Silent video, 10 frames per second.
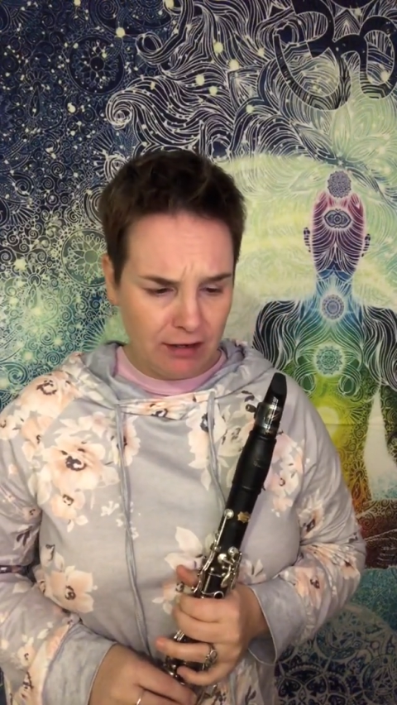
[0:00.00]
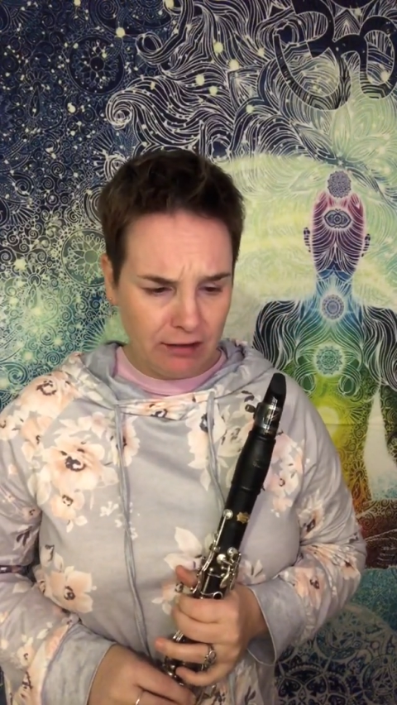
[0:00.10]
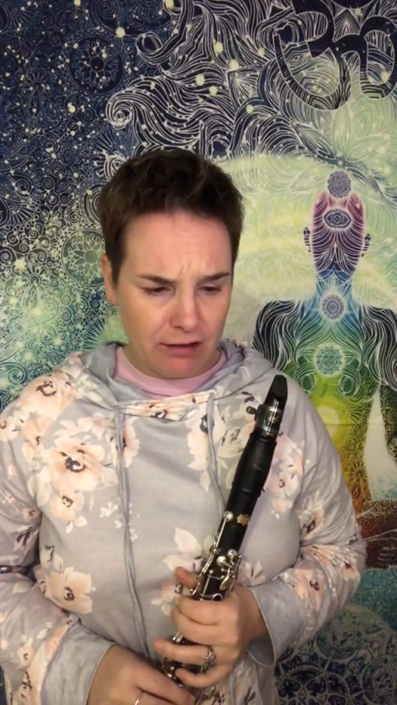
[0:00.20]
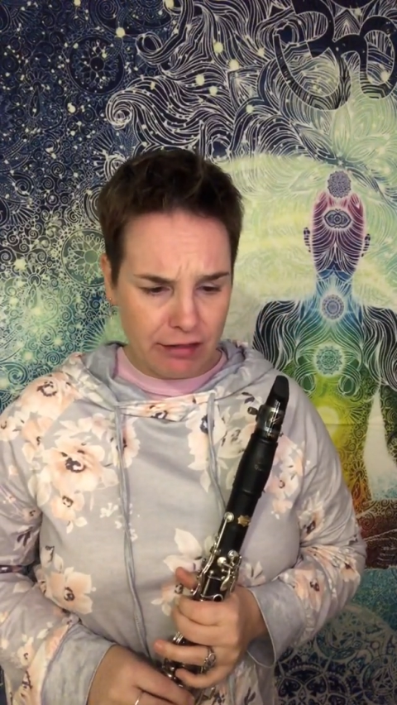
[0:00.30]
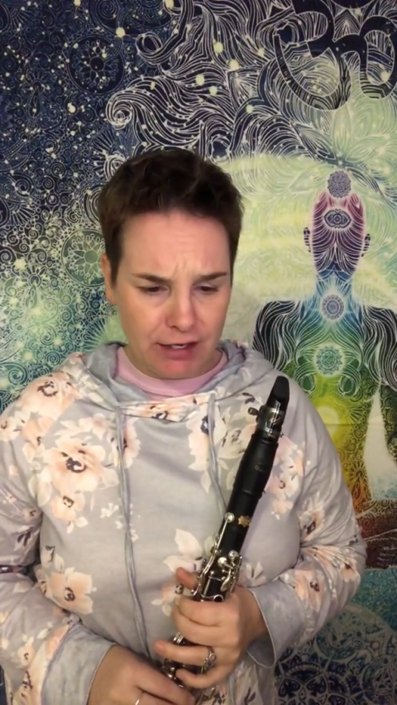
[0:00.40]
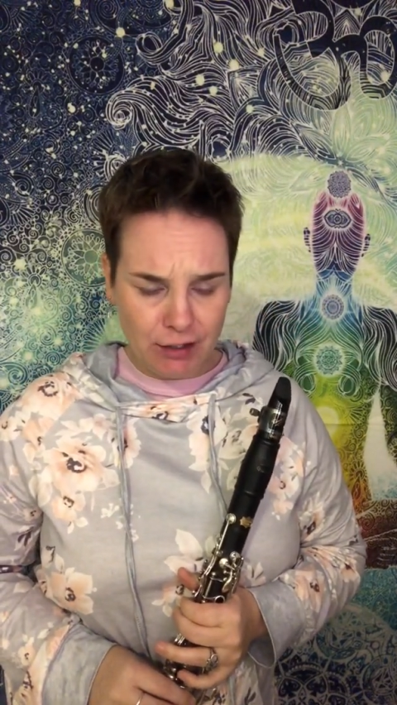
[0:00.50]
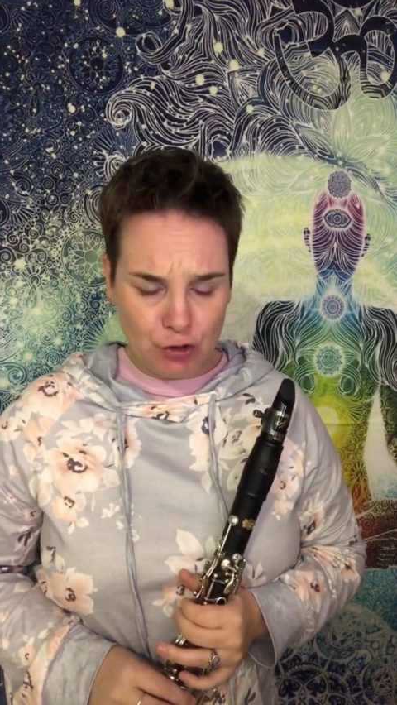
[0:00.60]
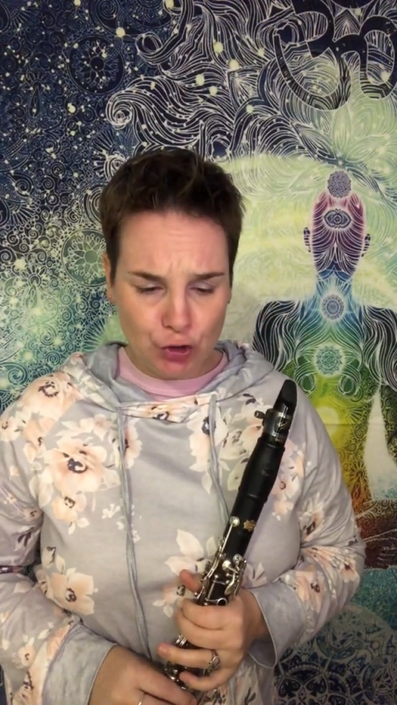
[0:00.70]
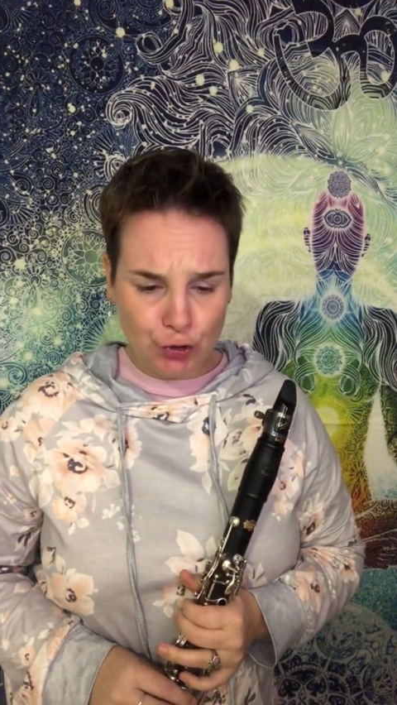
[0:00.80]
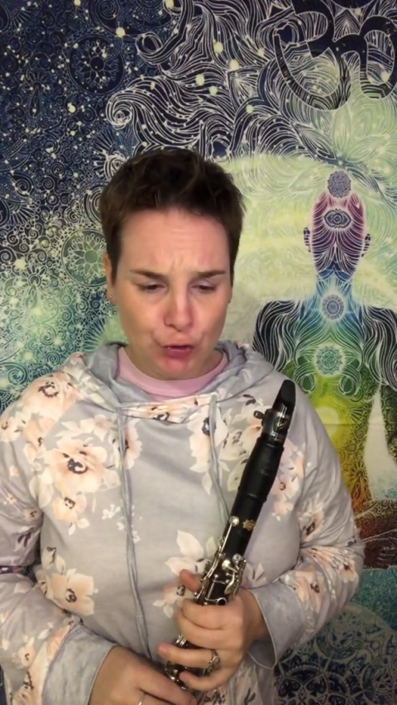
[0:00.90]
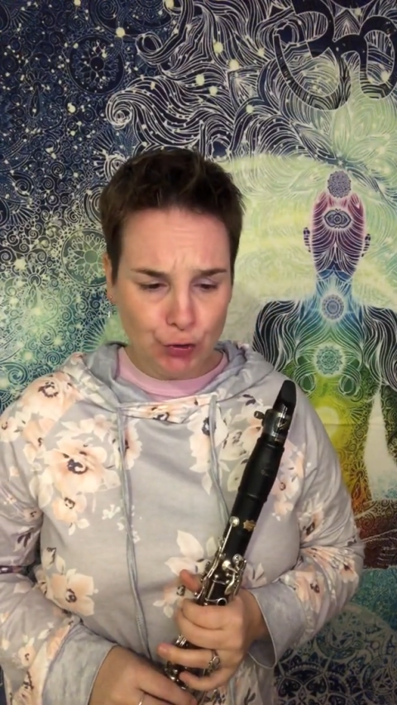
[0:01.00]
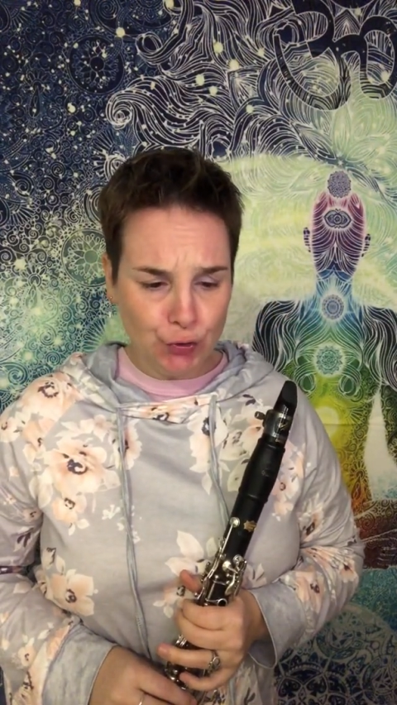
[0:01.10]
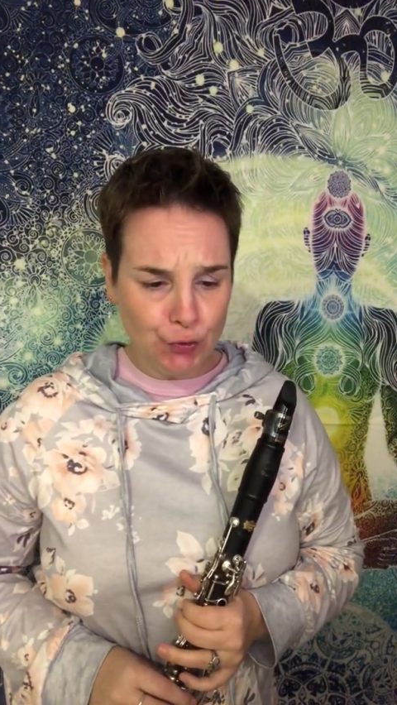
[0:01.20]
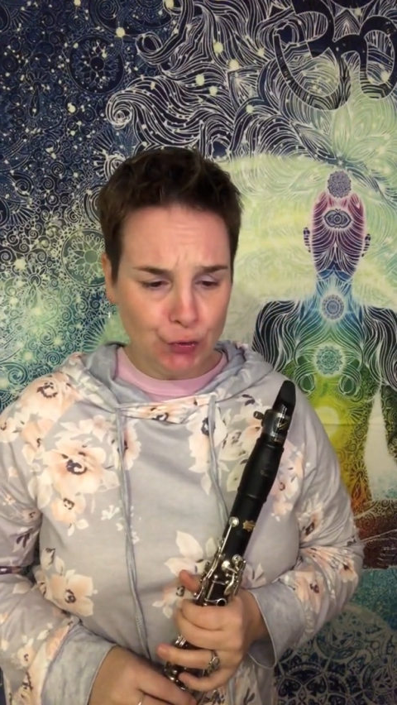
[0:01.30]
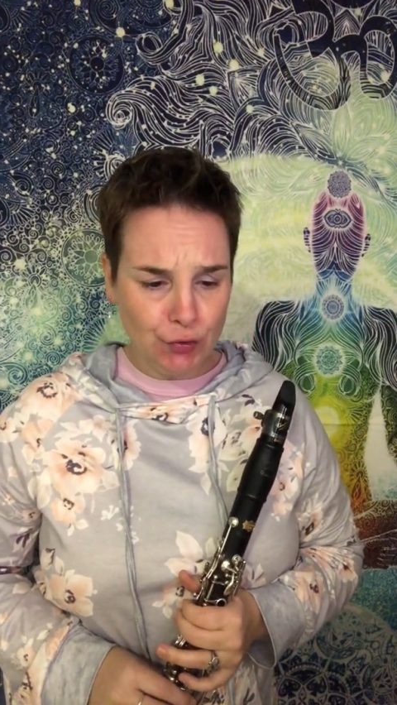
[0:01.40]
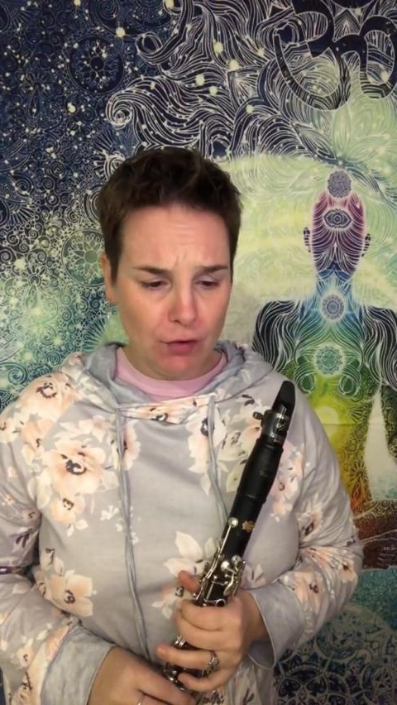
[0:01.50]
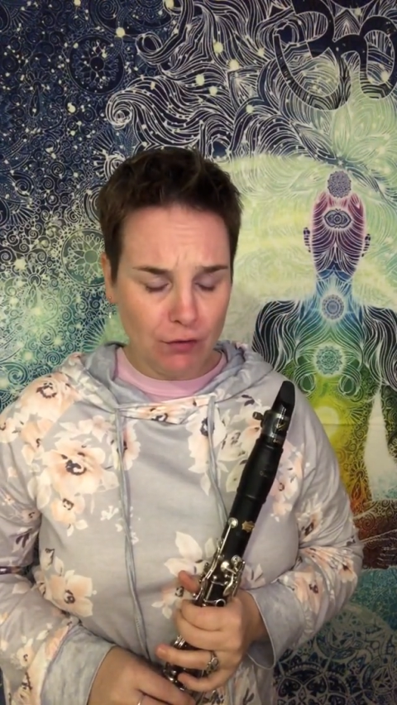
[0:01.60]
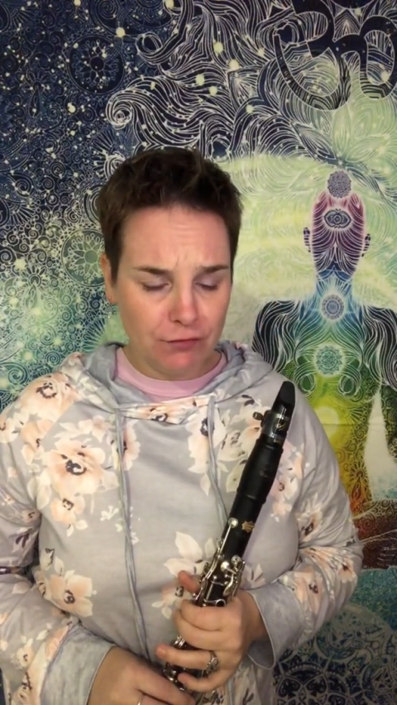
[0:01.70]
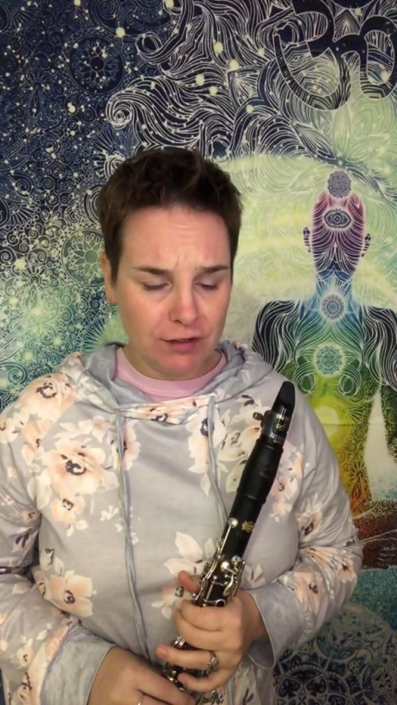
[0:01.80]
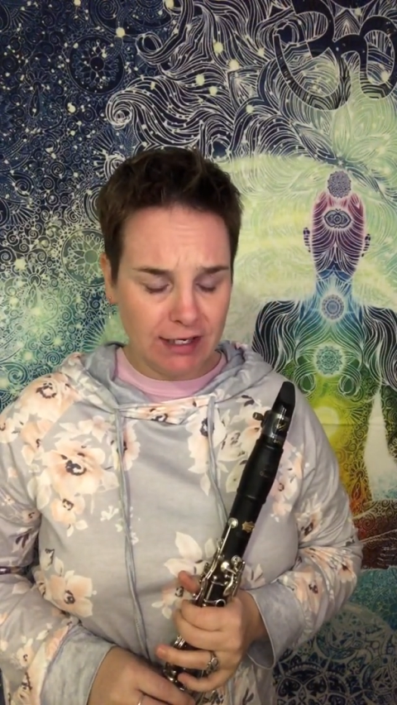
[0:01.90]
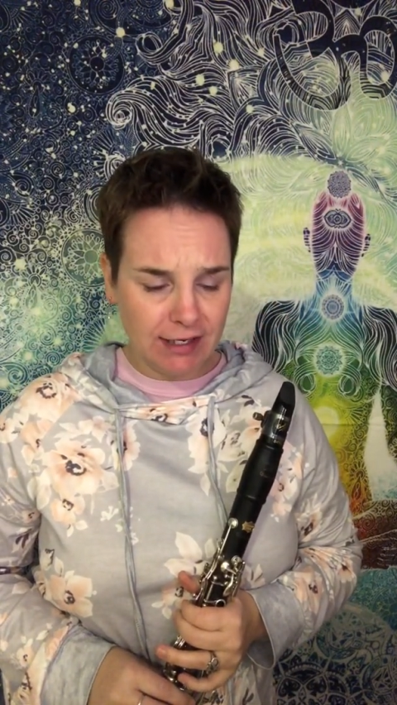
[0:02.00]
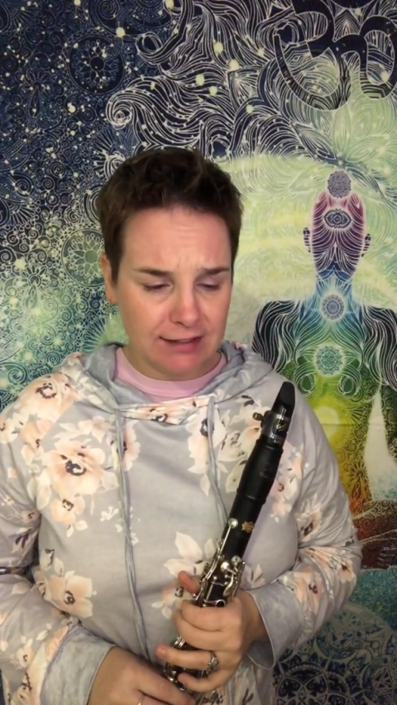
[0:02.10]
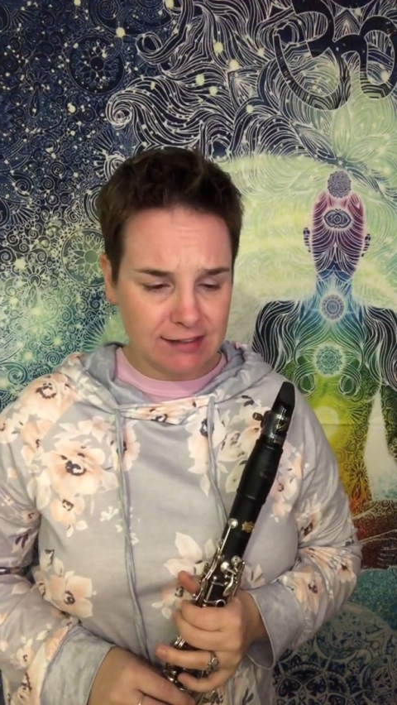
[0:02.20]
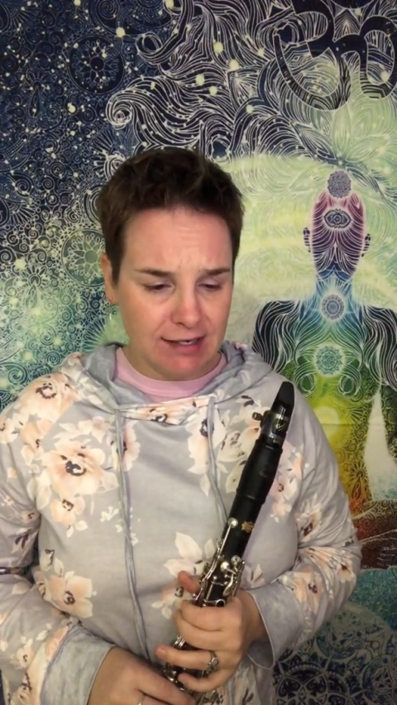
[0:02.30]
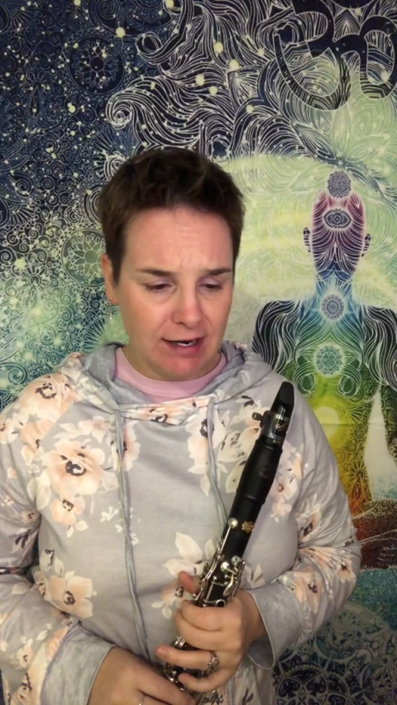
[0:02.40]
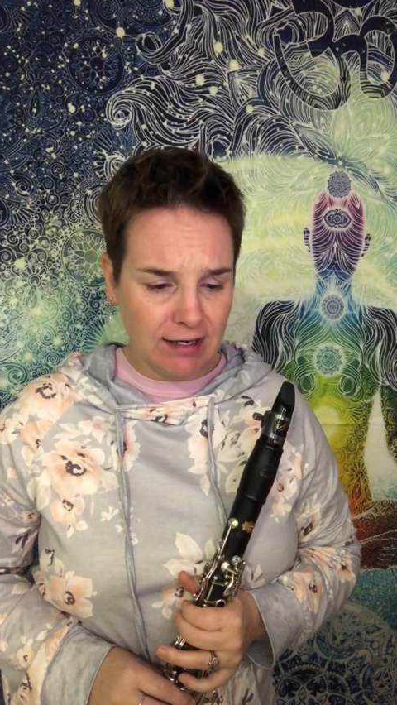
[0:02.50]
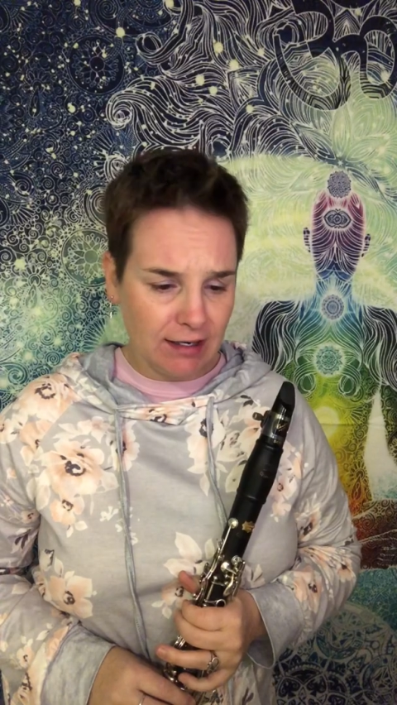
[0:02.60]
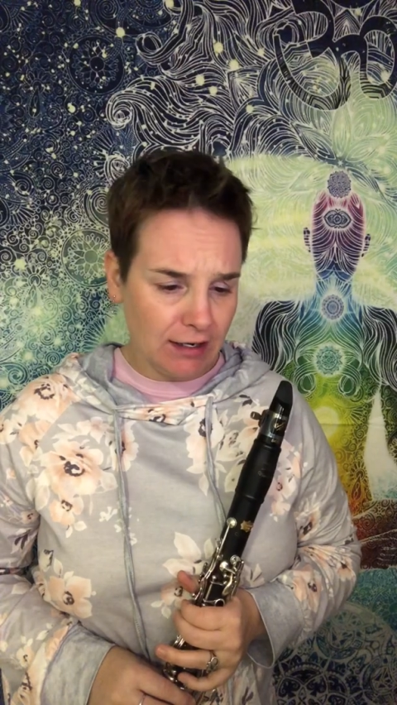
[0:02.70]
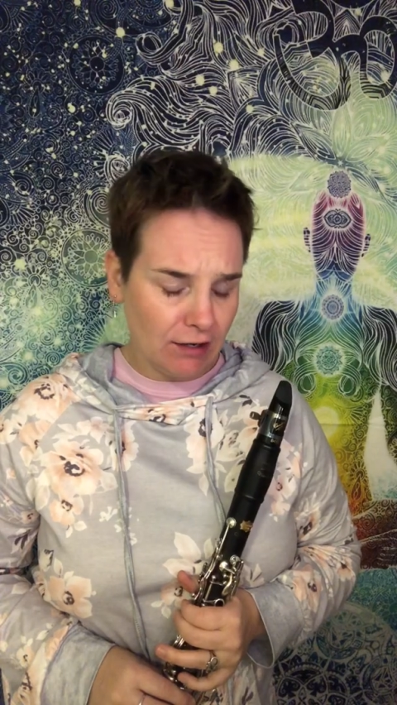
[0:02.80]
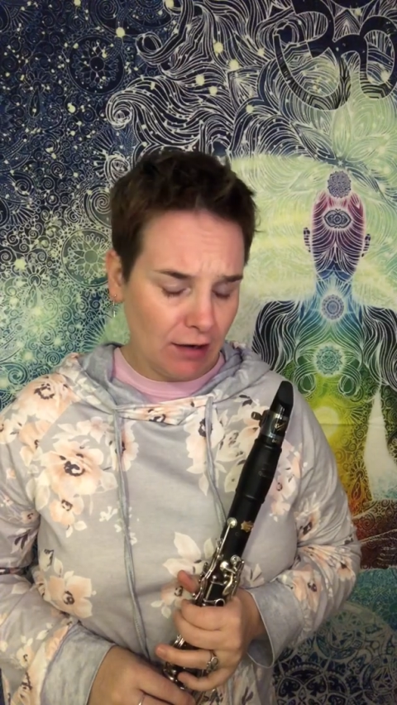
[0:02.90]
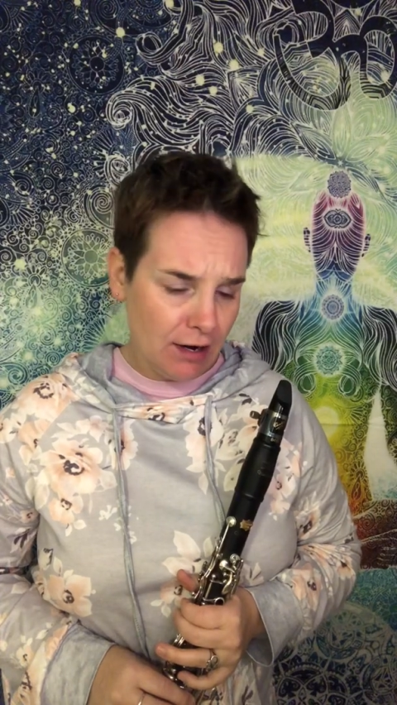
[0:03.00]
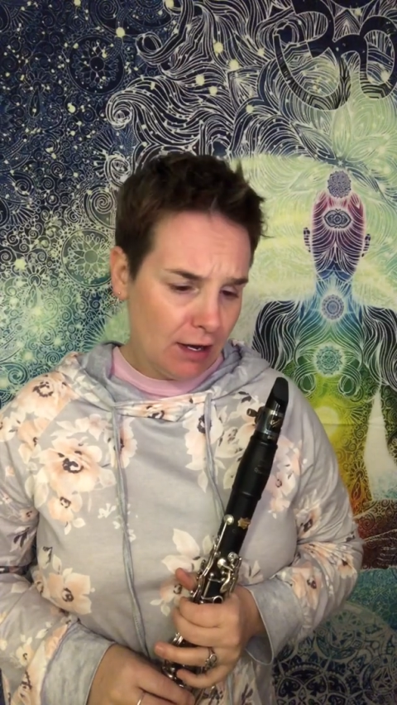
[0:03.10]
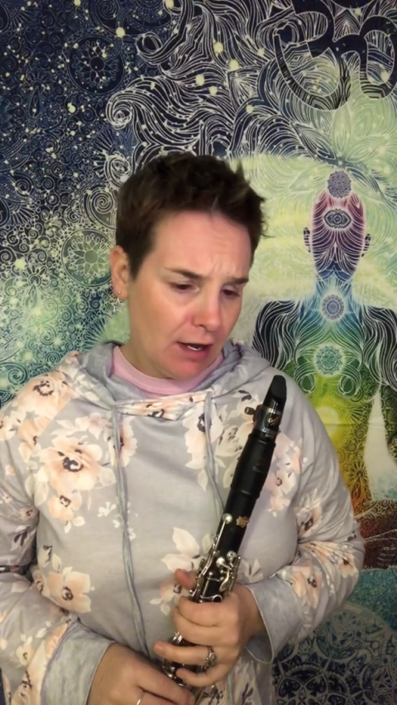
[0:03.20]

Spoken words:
nothing too overly exciting here.